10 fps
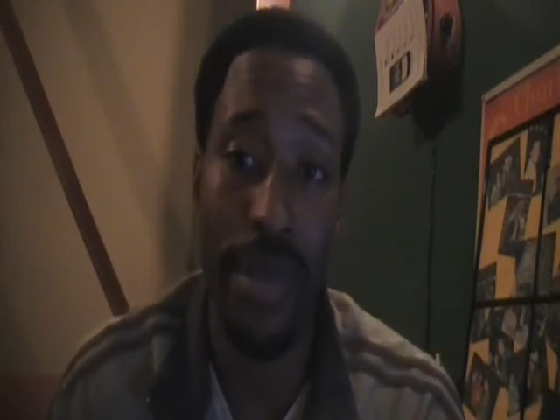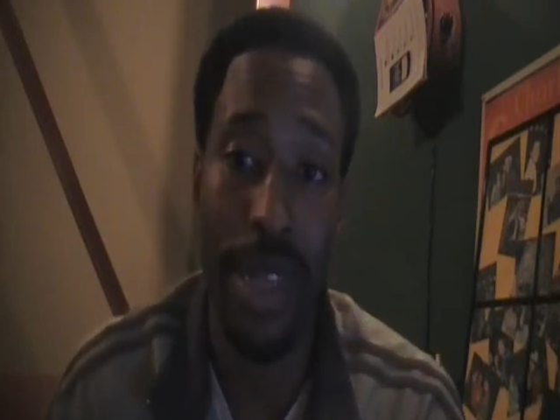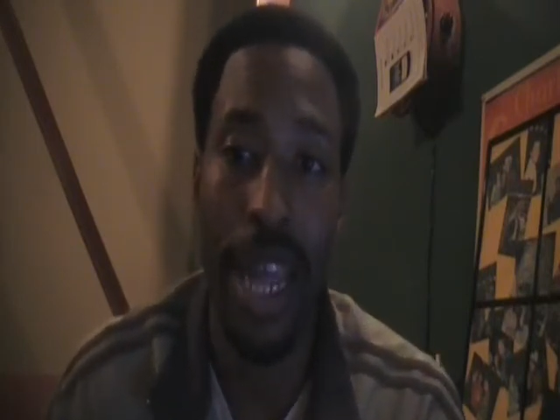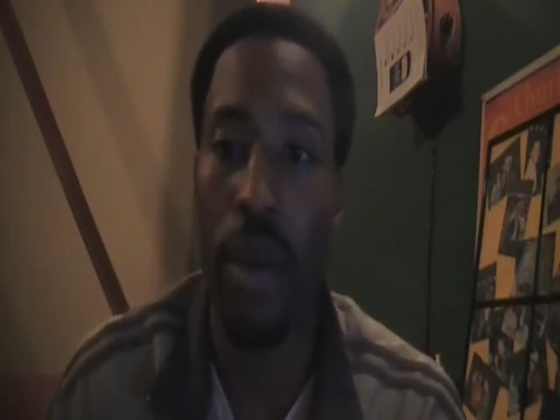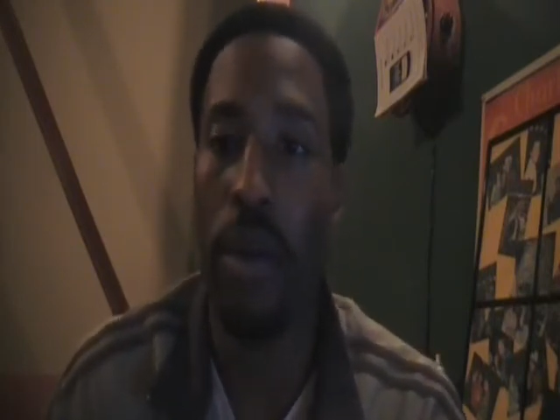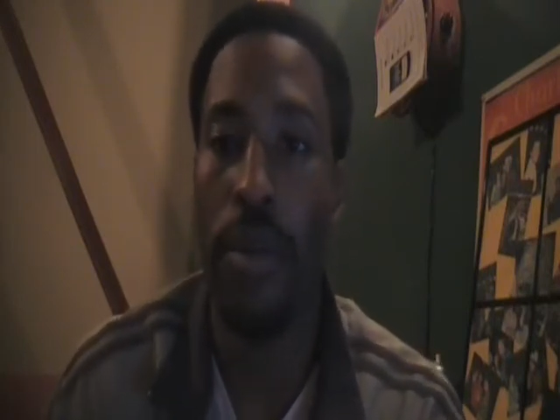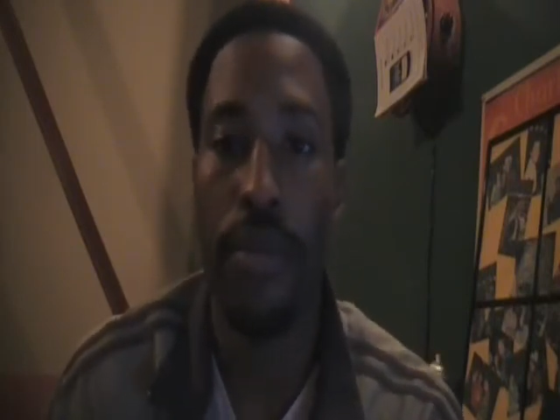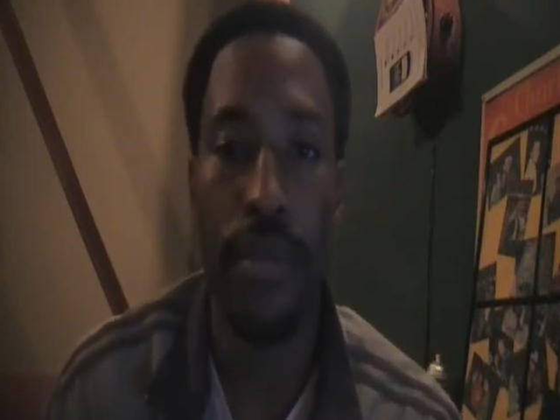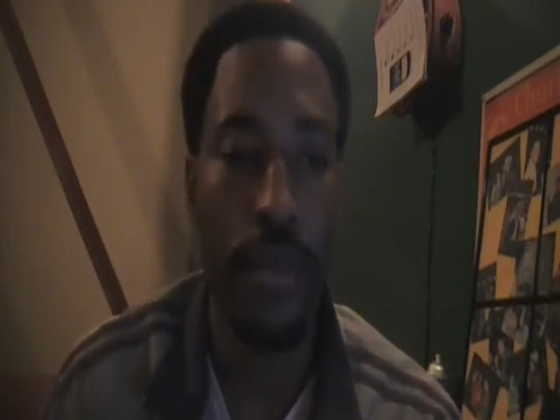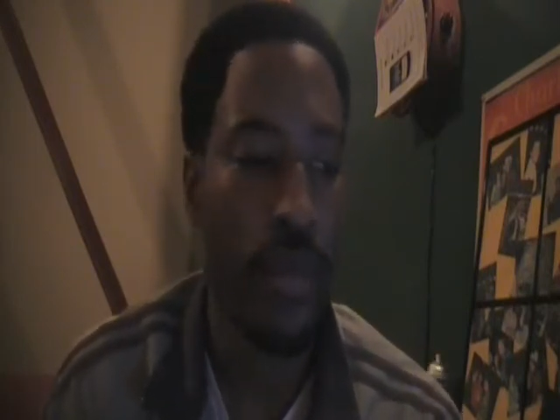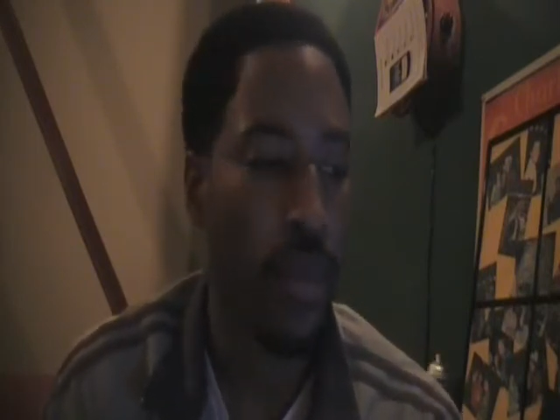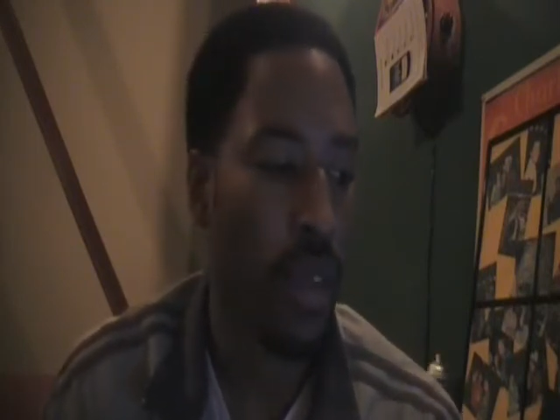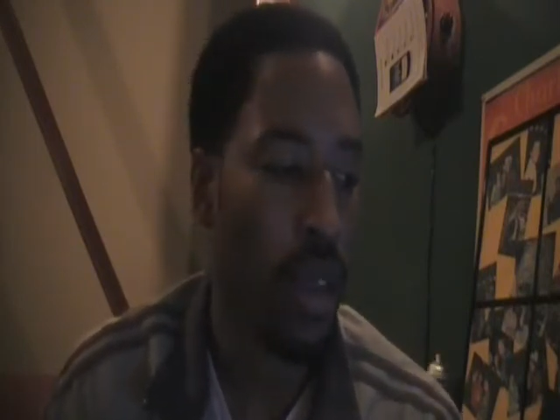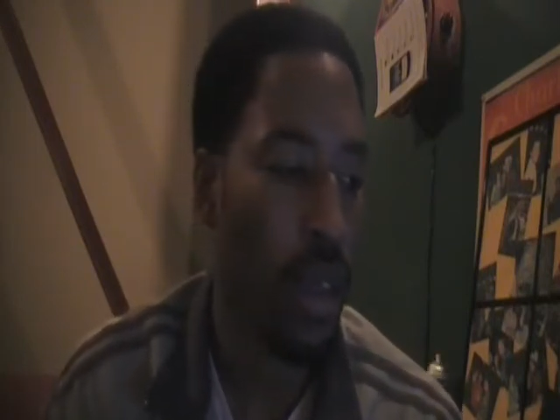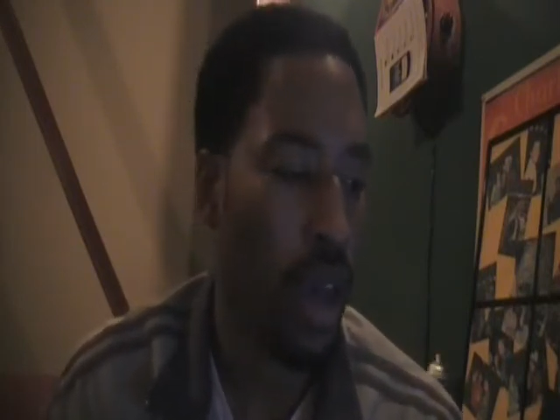Now
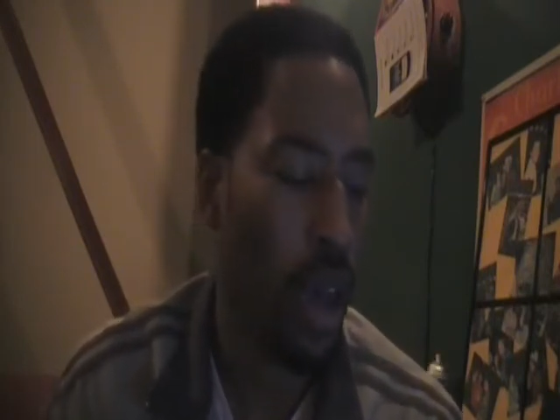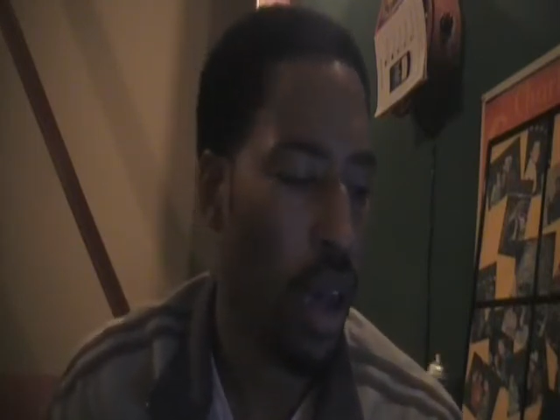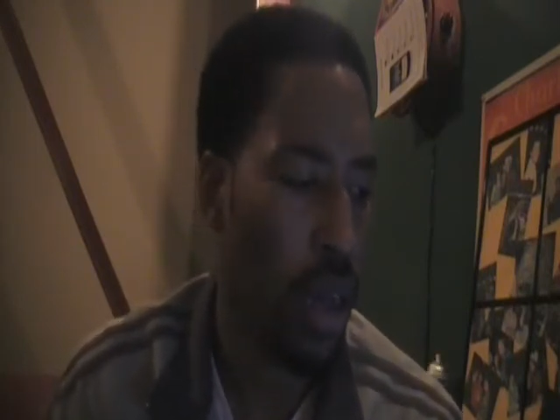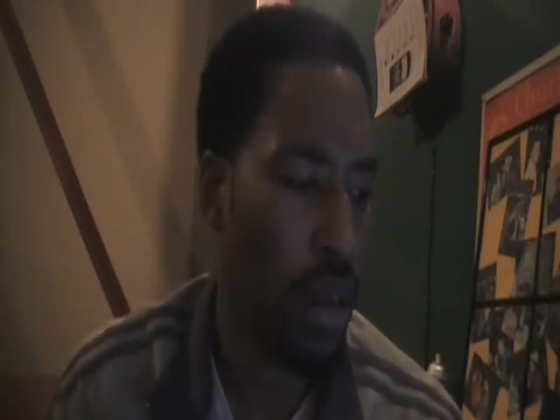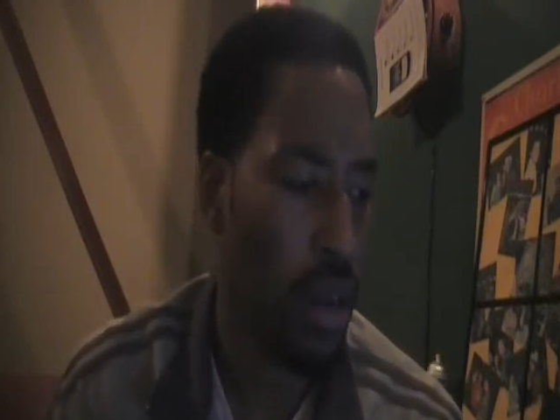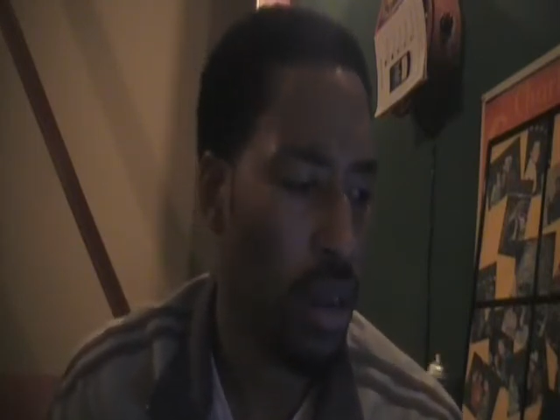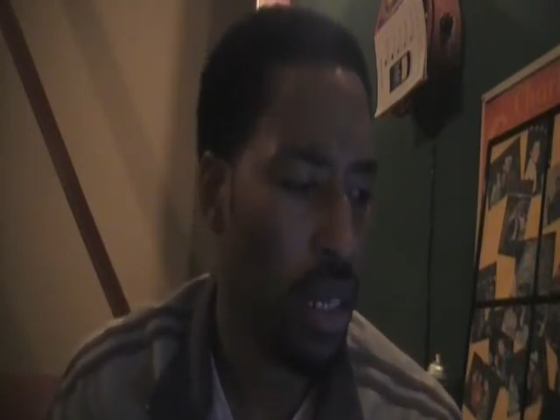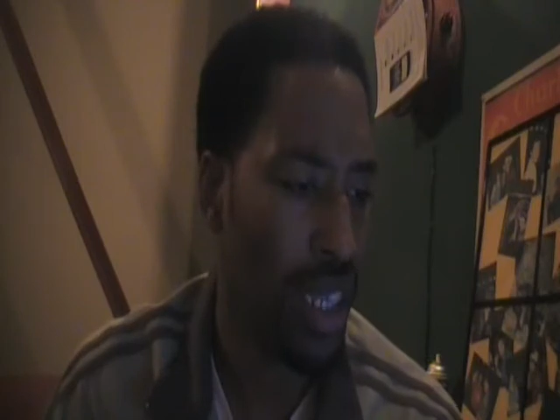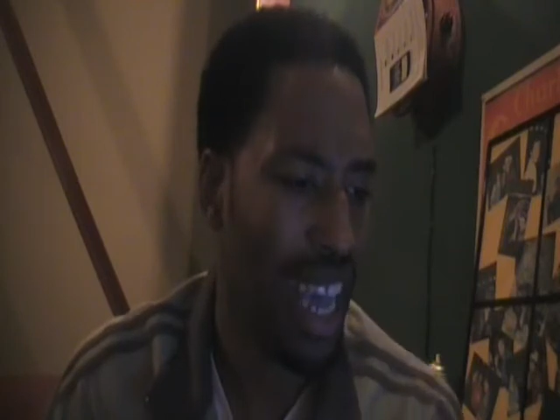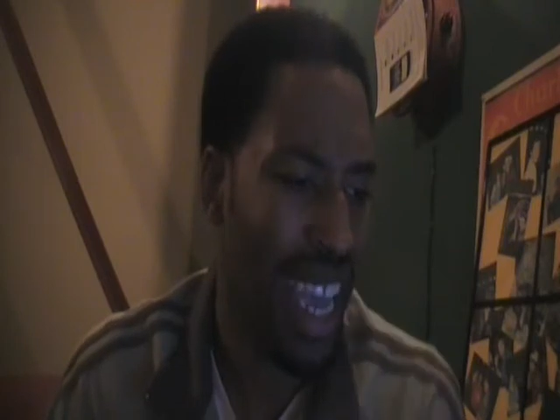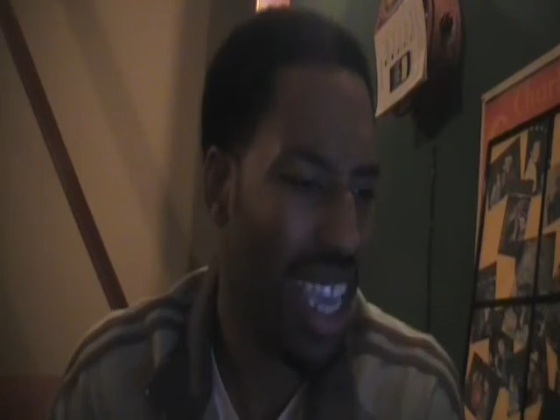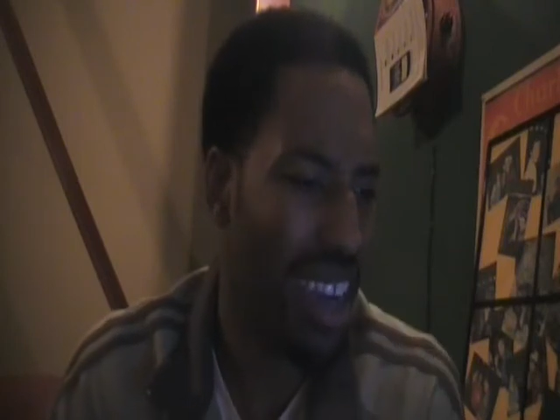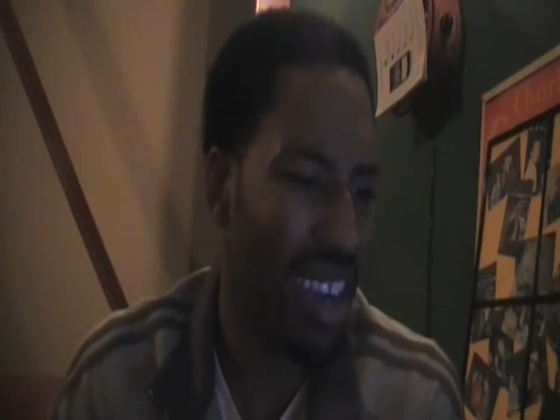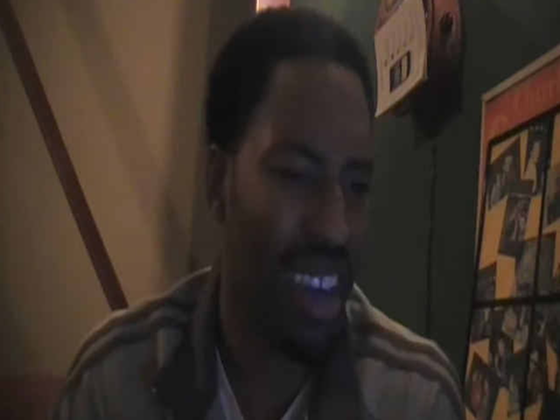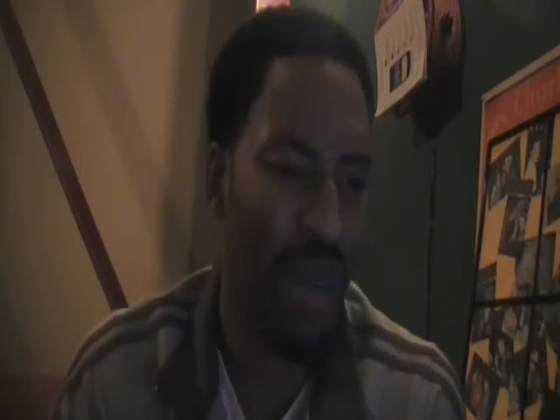uh, is Kanye
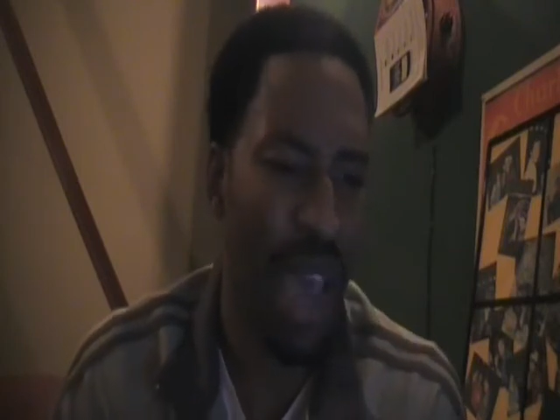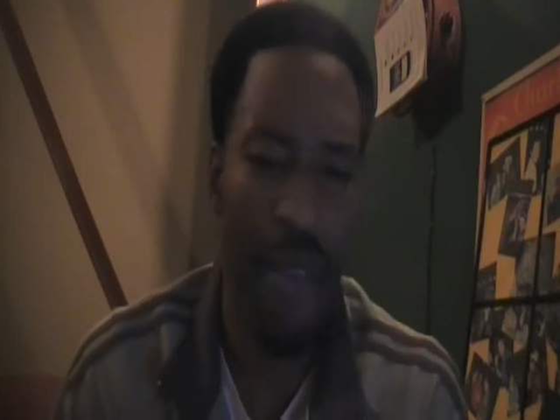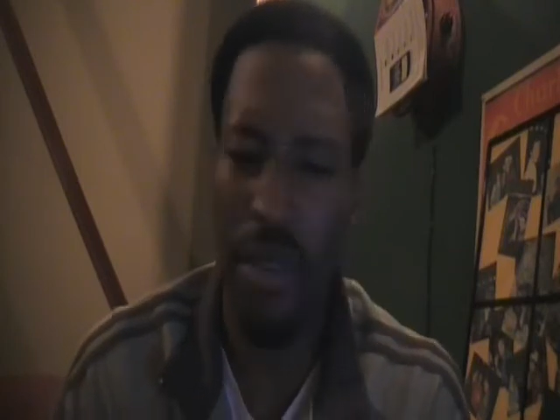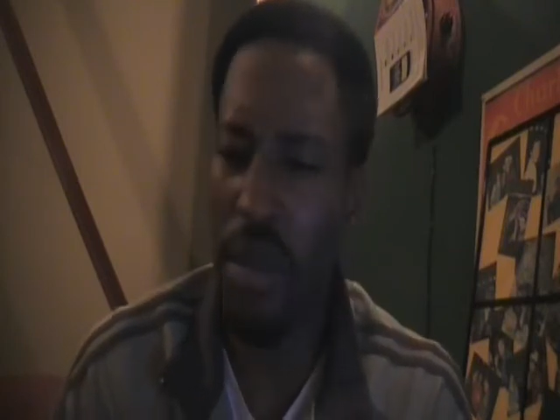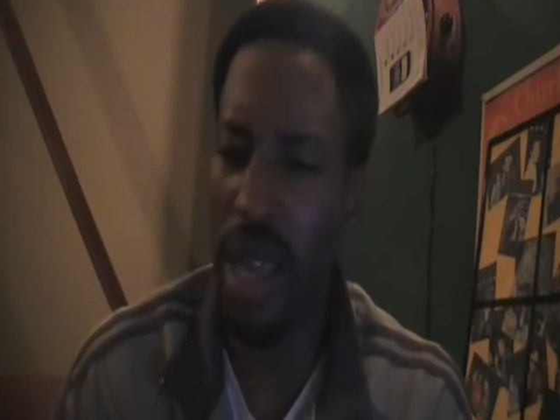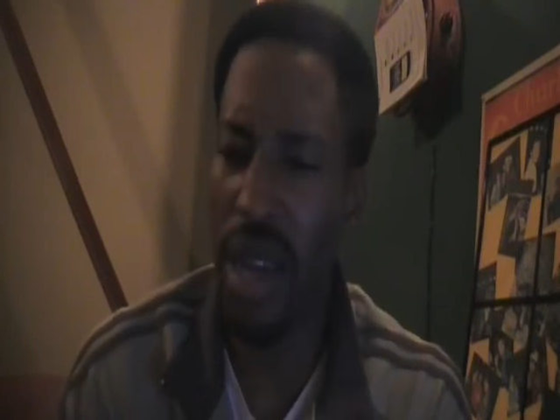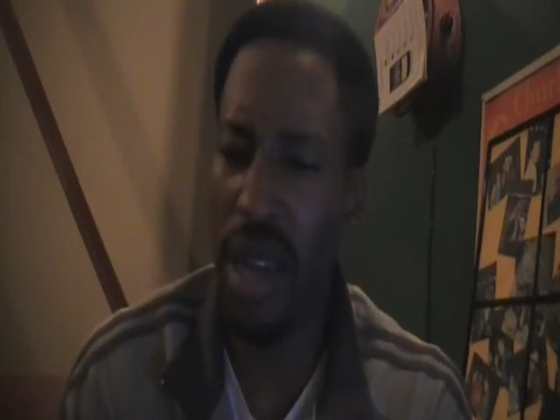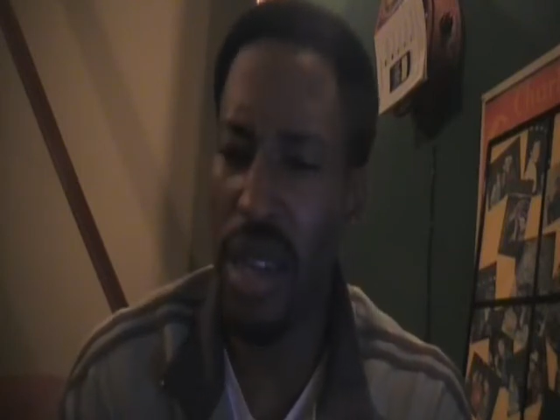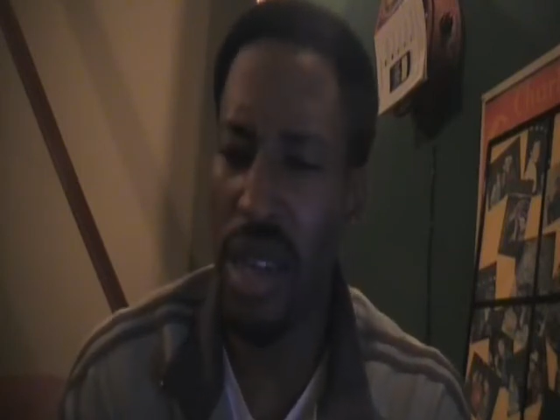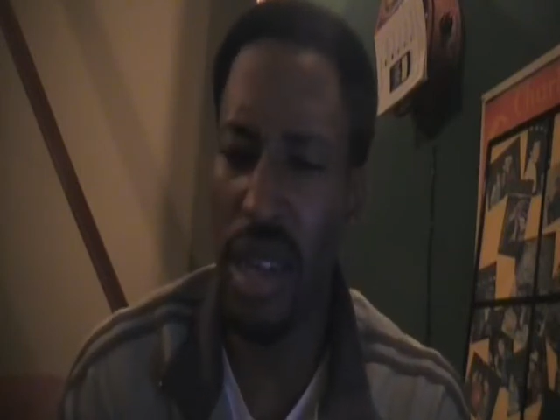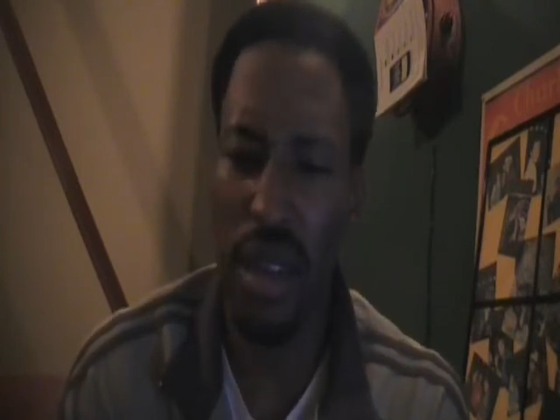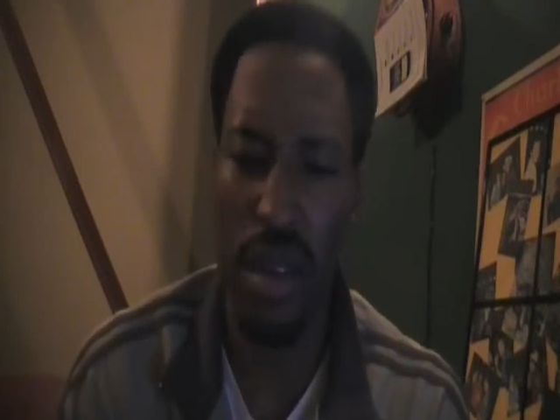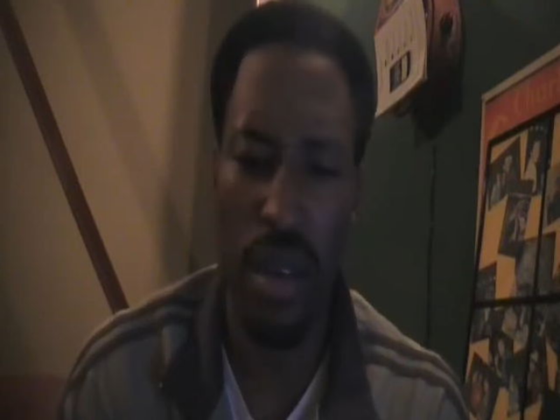gonna come after me? Is he gonna,